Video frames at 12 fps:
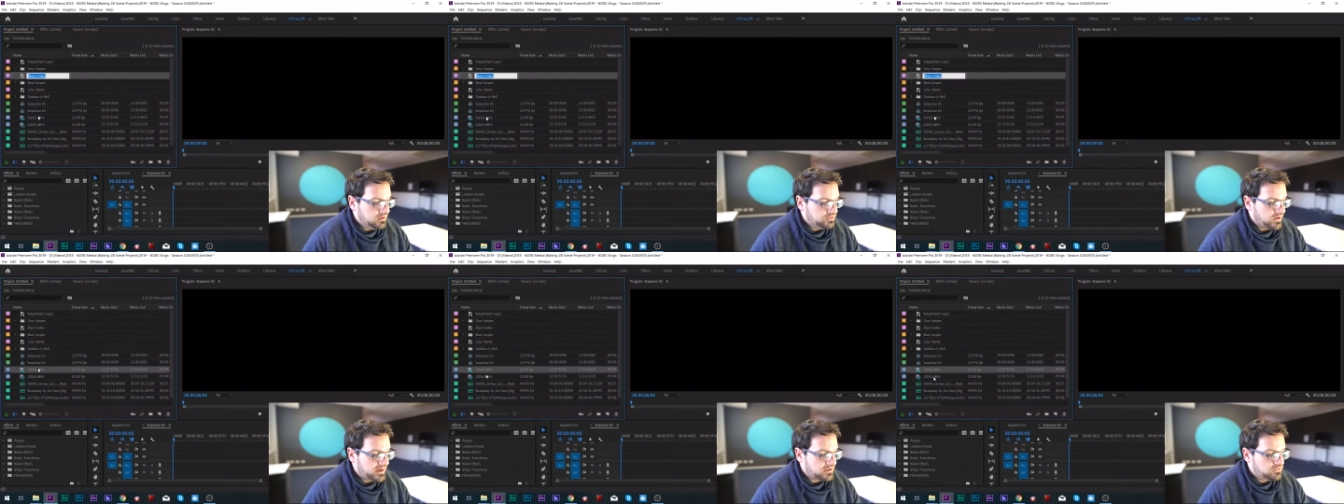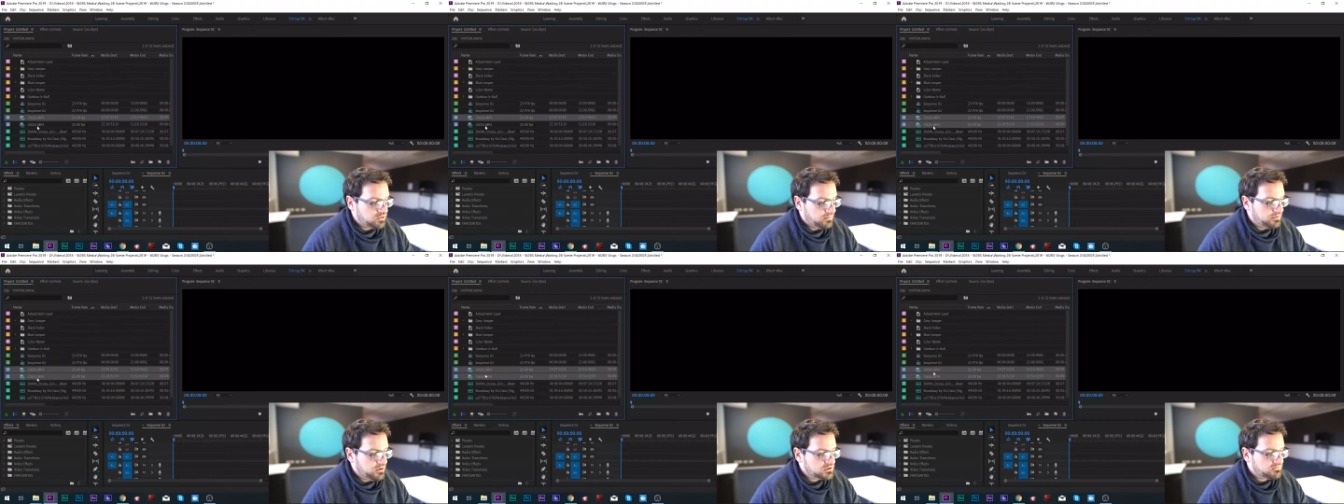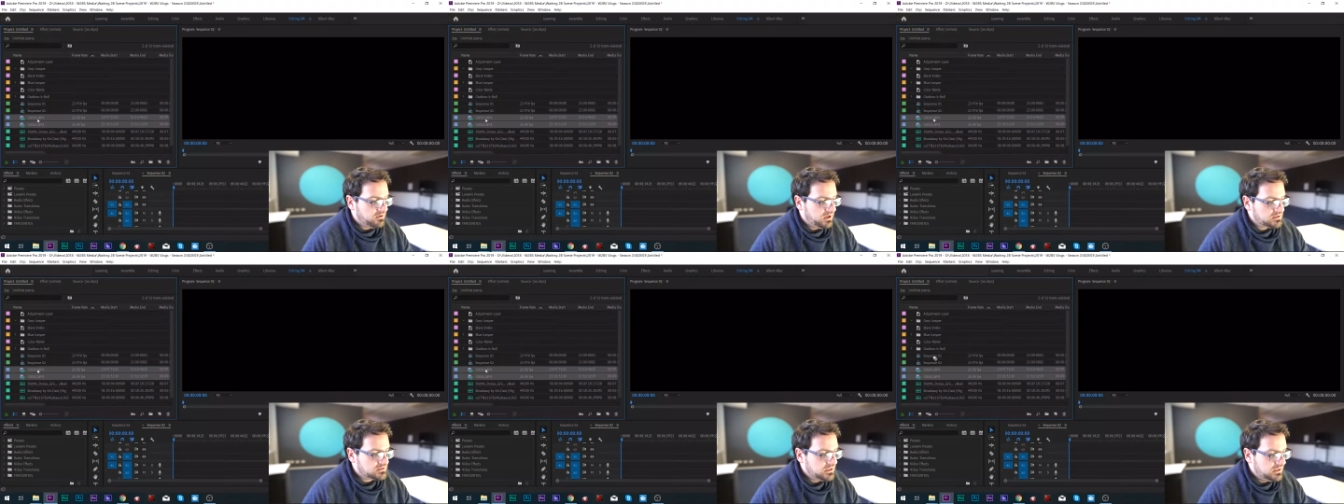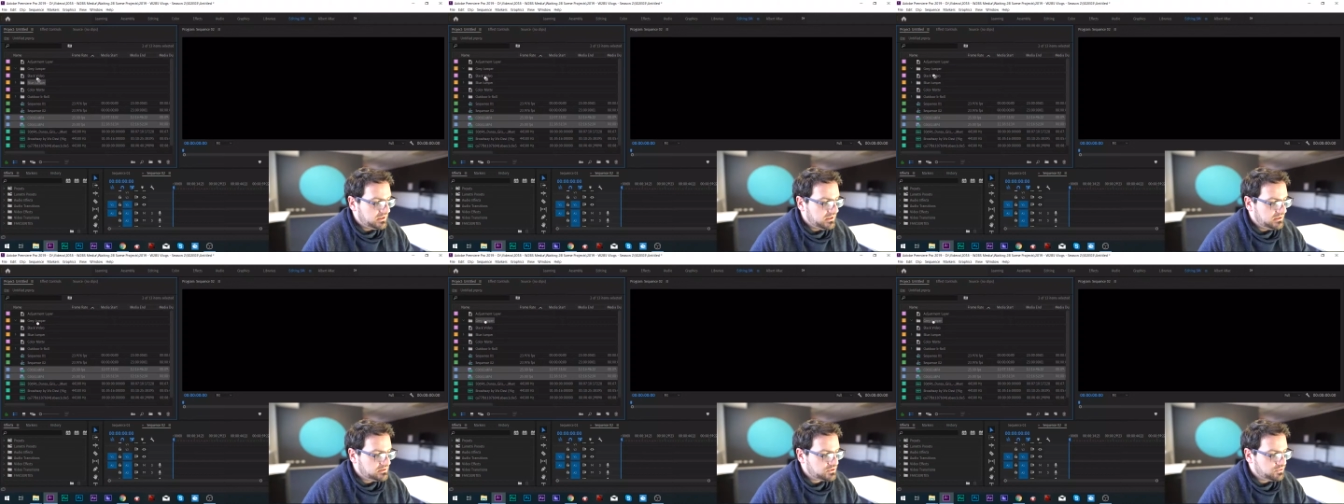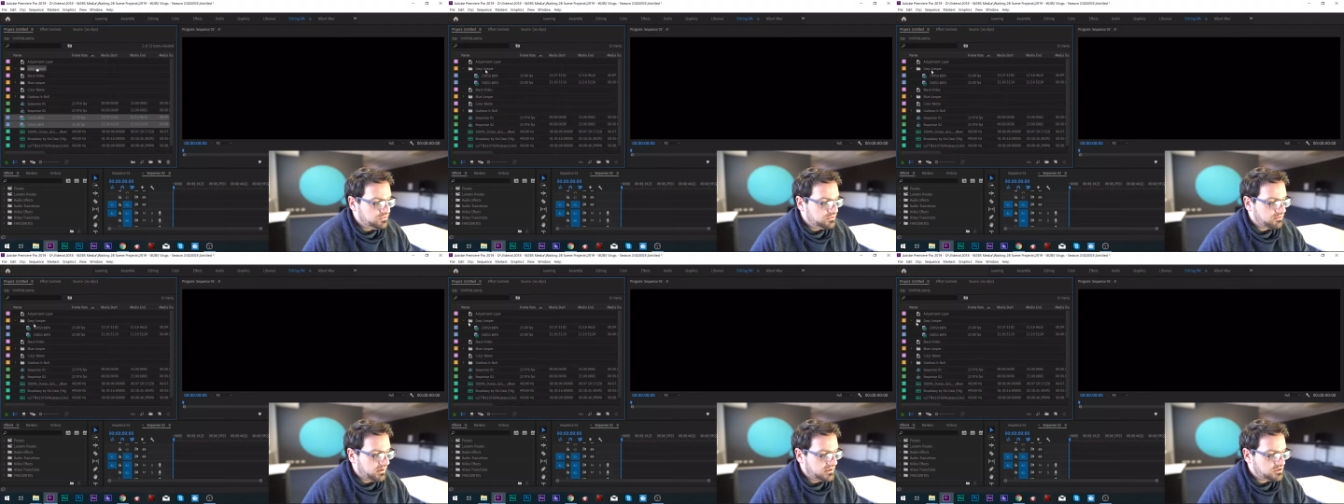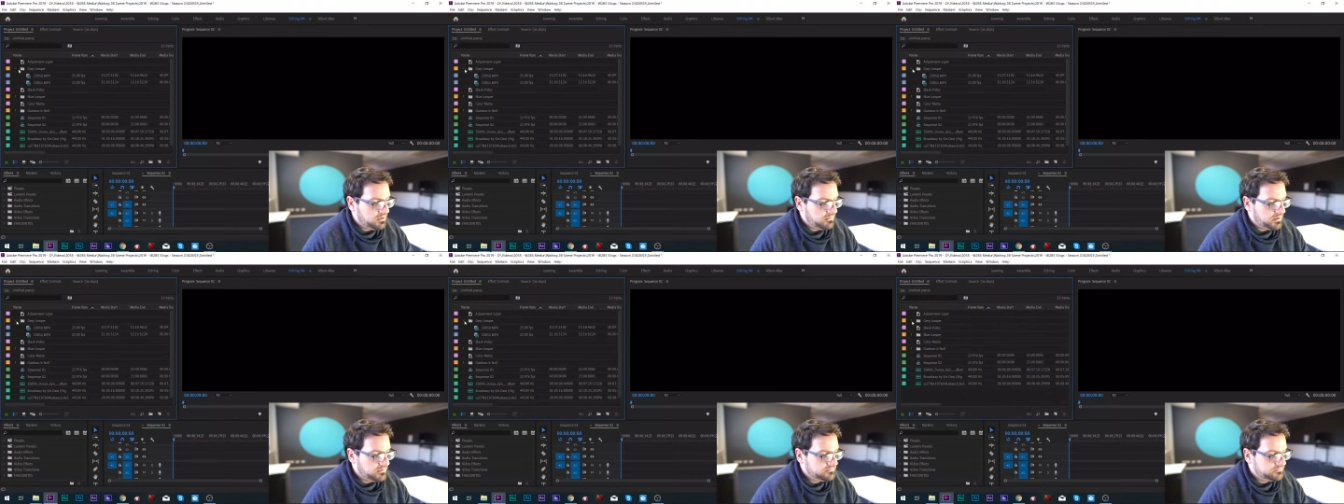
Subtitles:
I'll drag and drop those files into gray jumper.